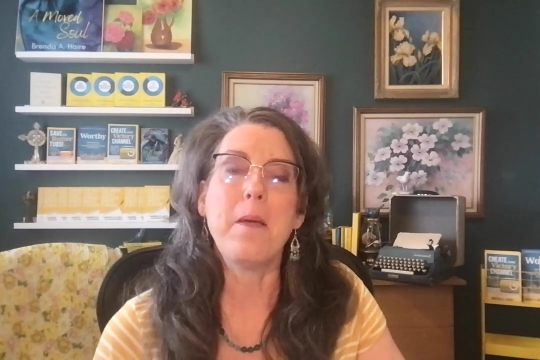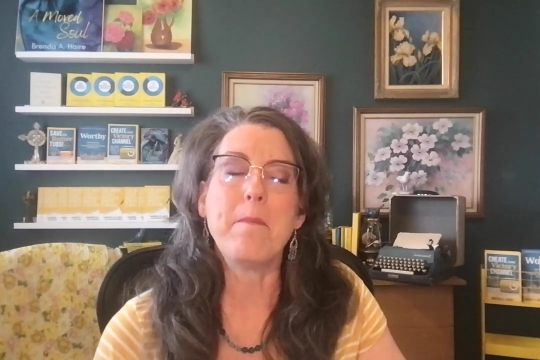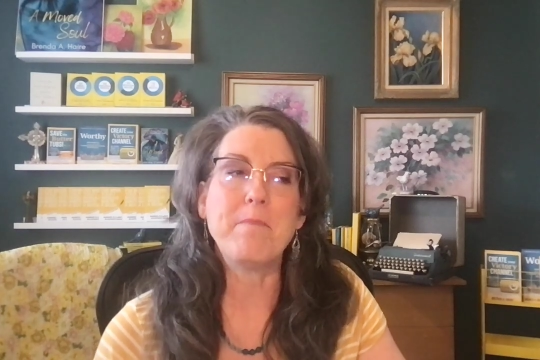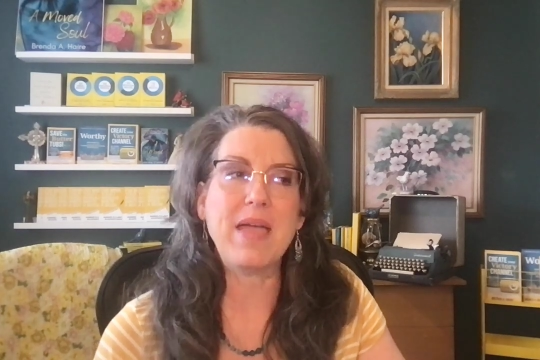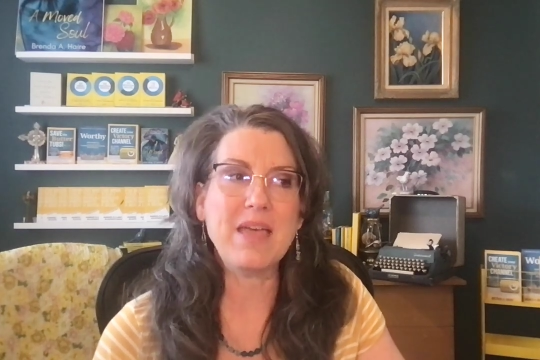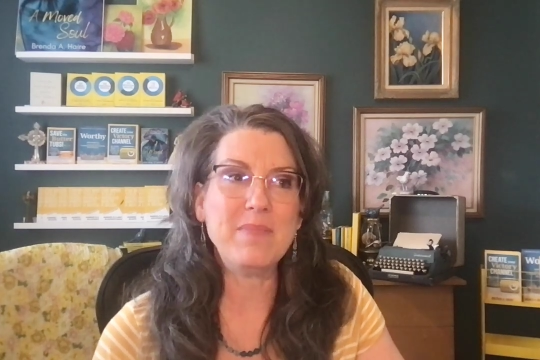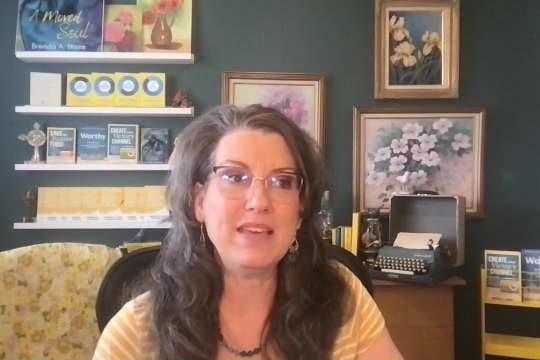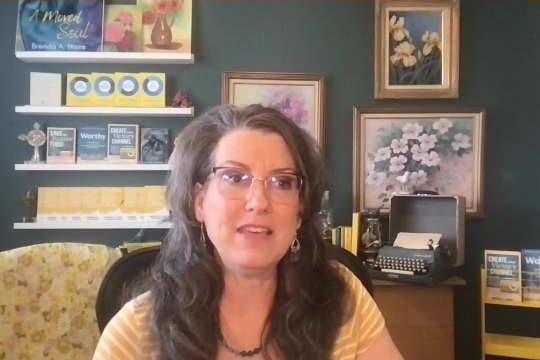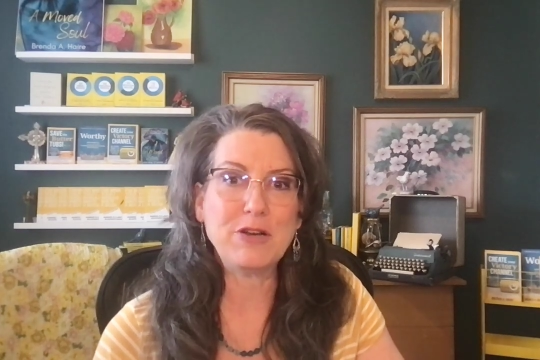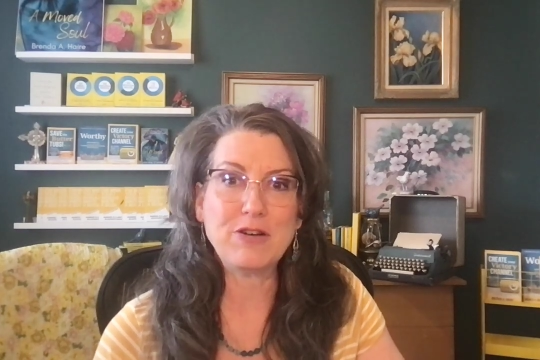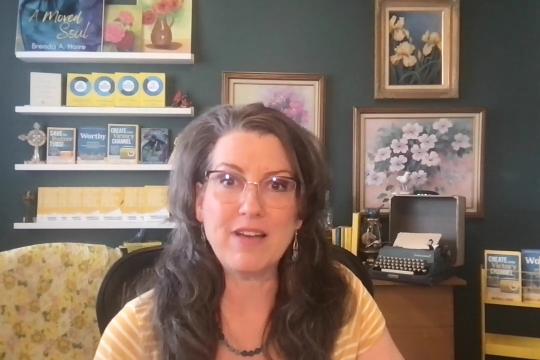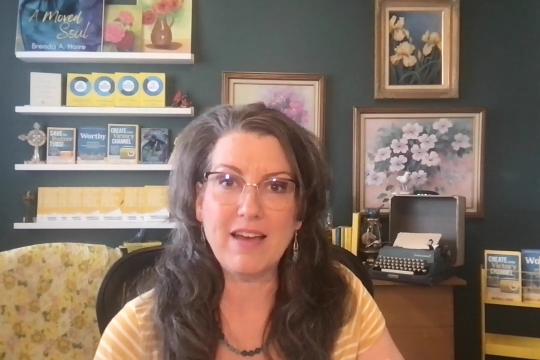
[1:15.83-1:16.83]
maybe
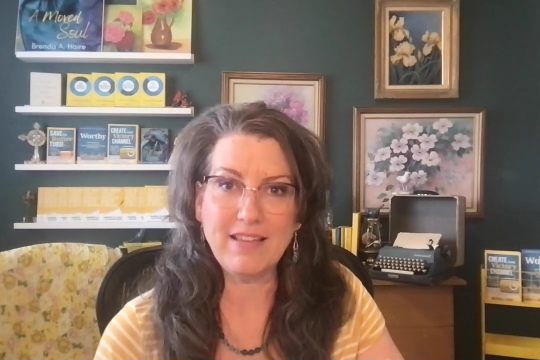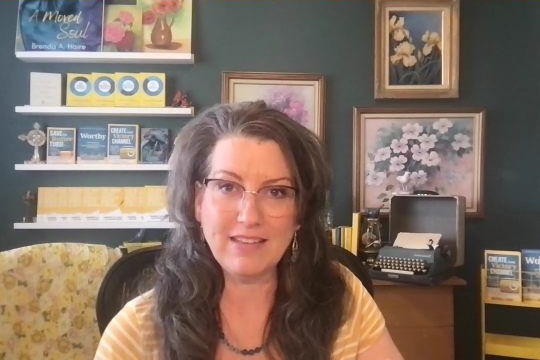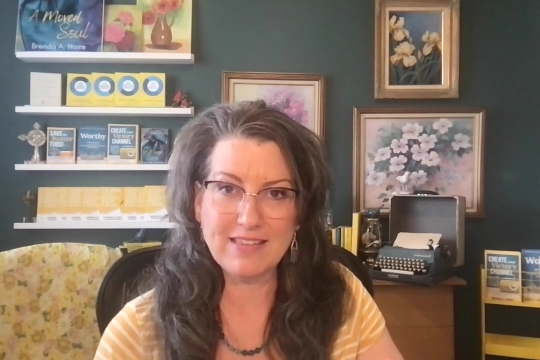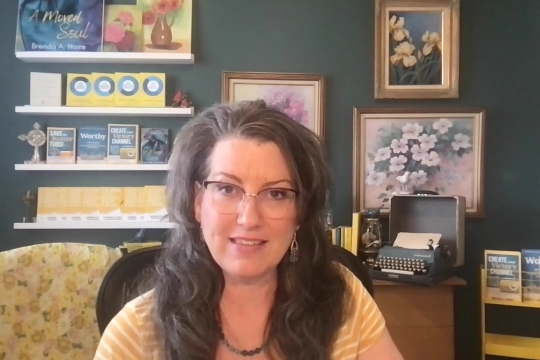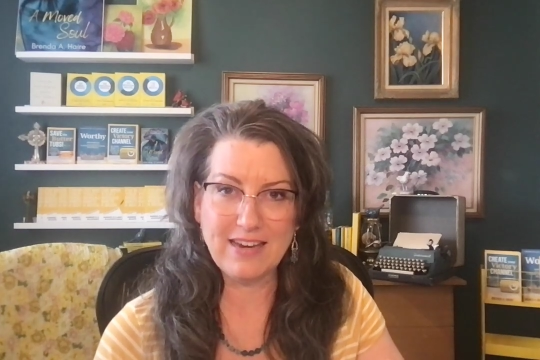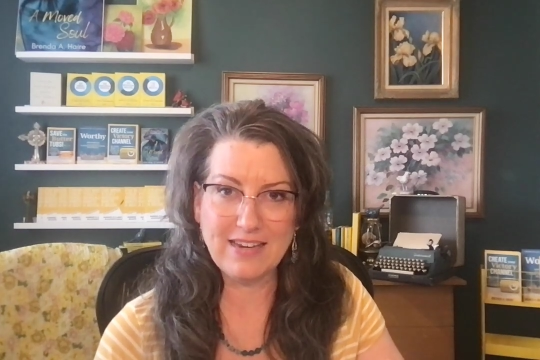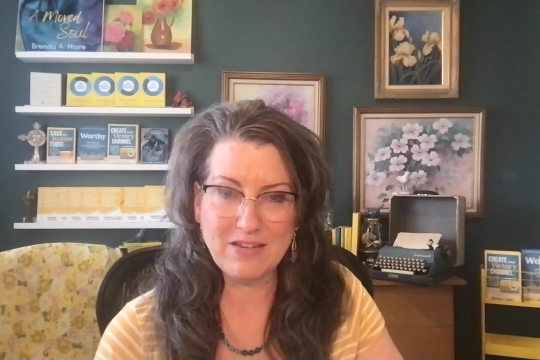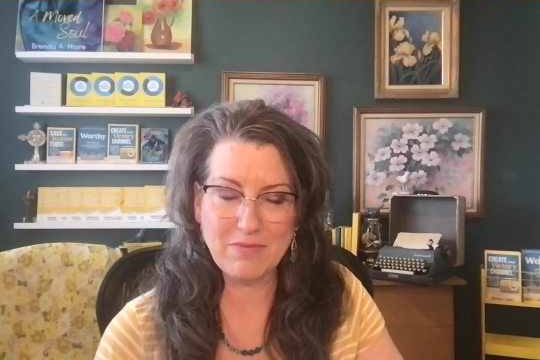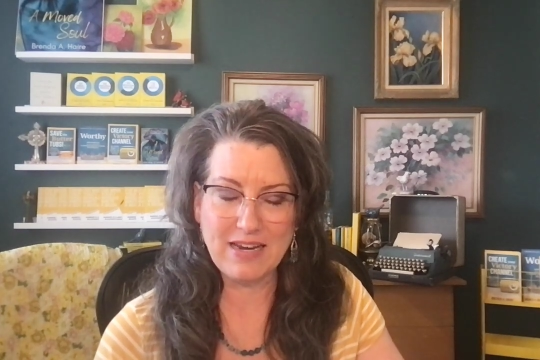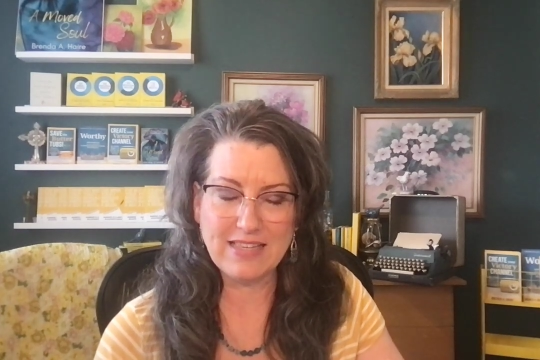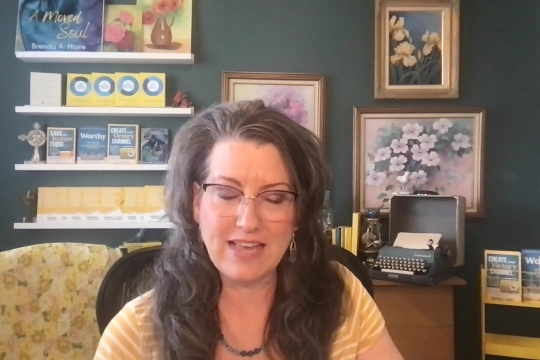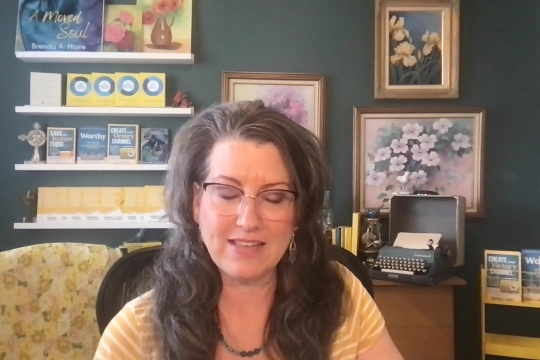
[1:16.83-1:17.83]
you're not listening to
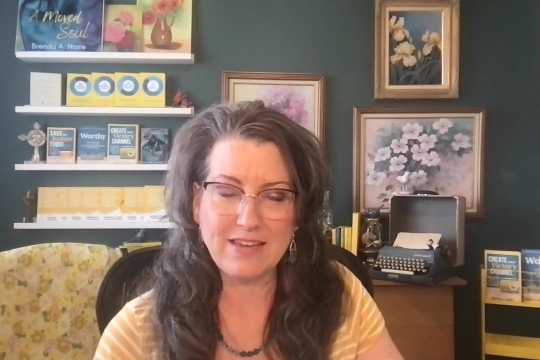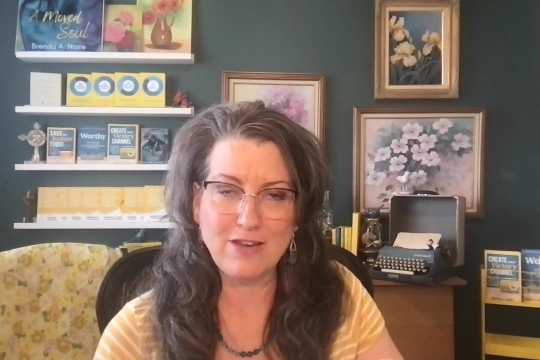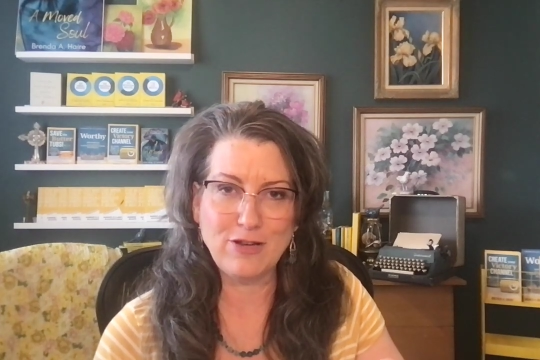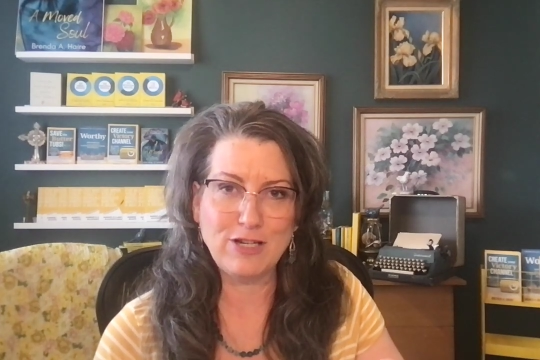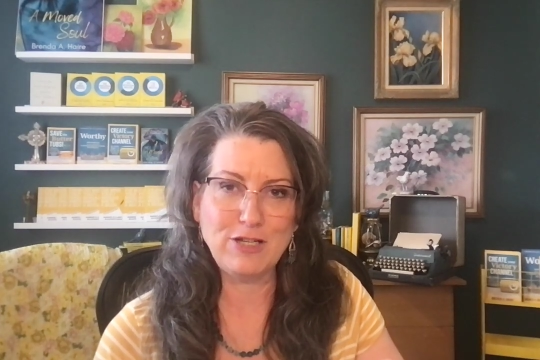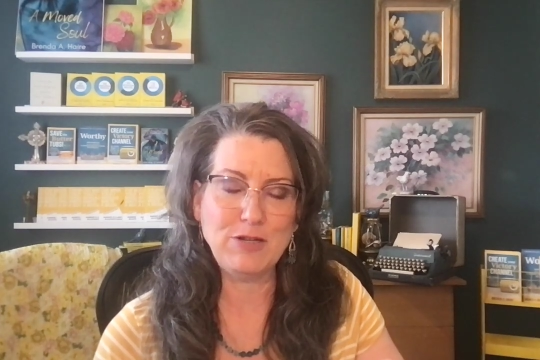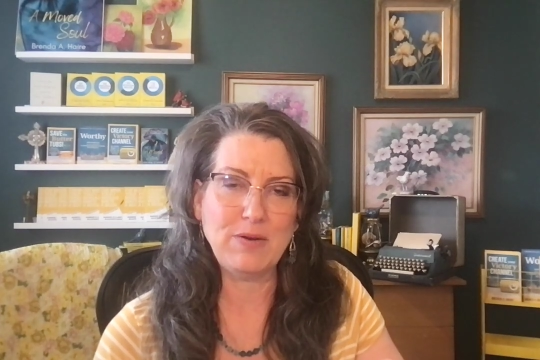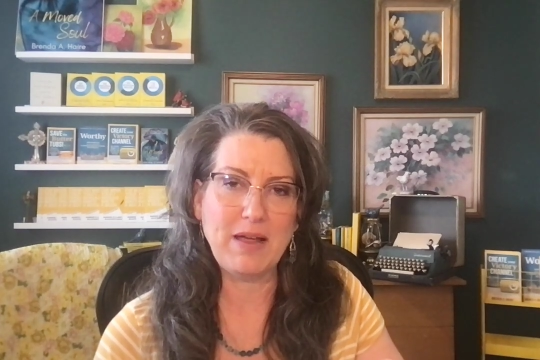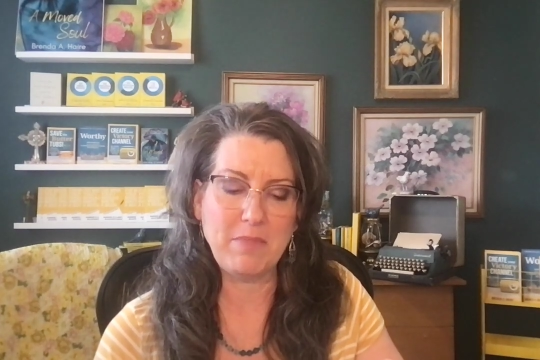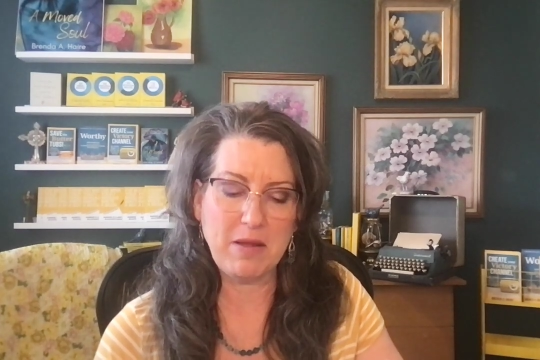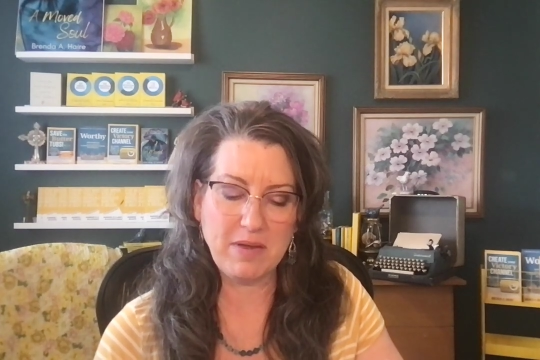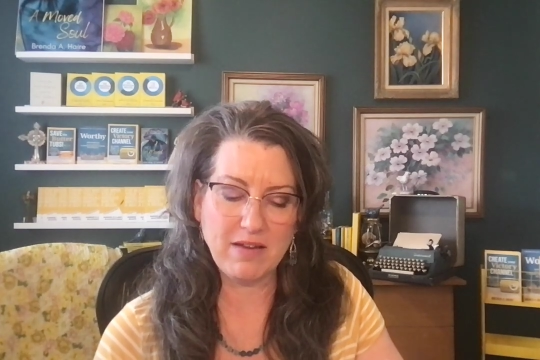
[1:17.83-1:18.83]
what He's asking you to do,
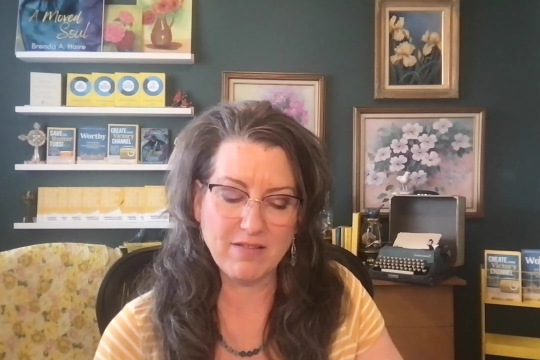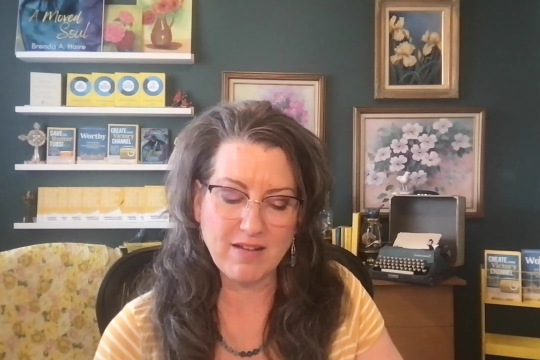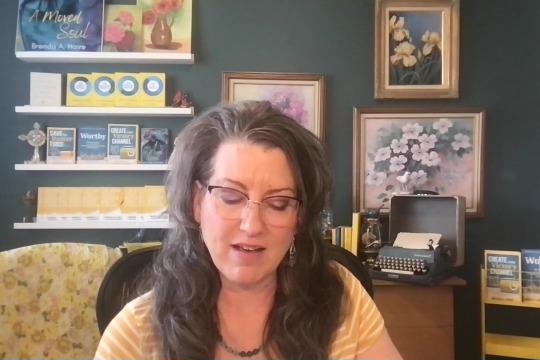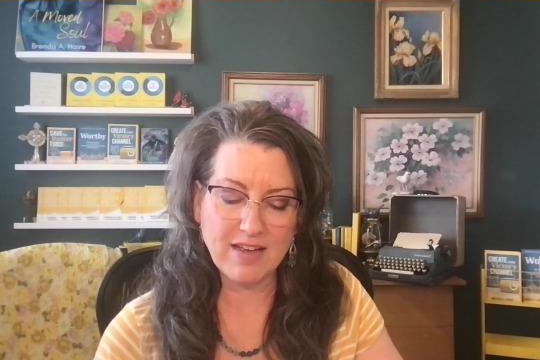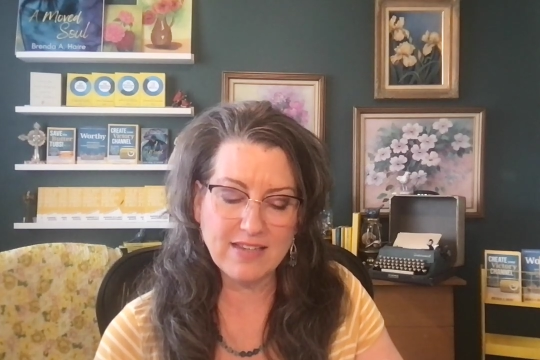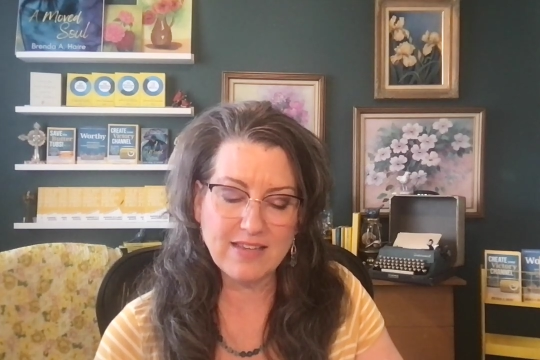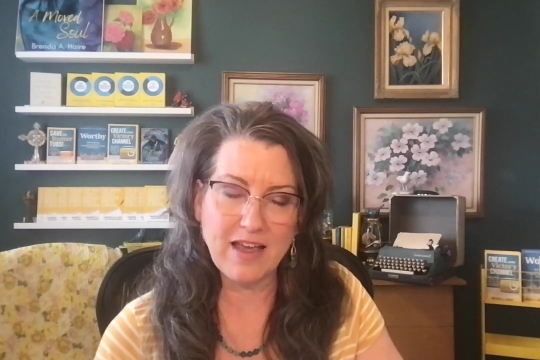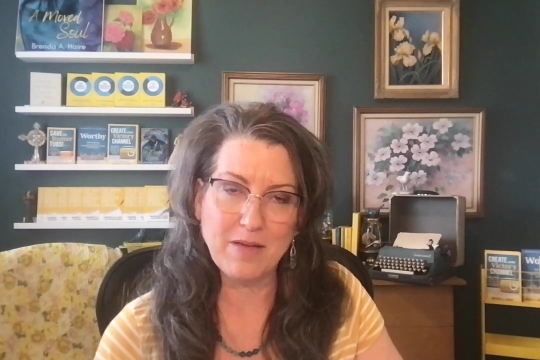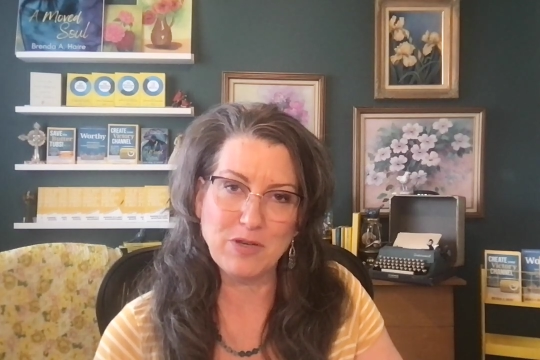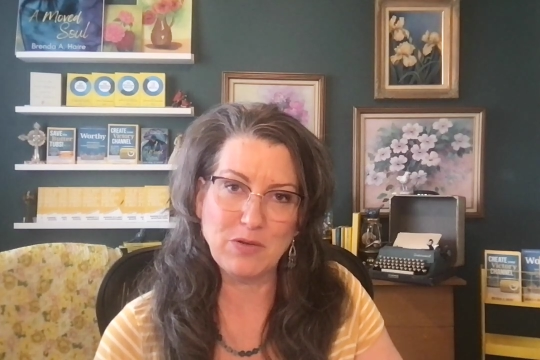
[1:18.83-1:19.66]
and maybe you're not um,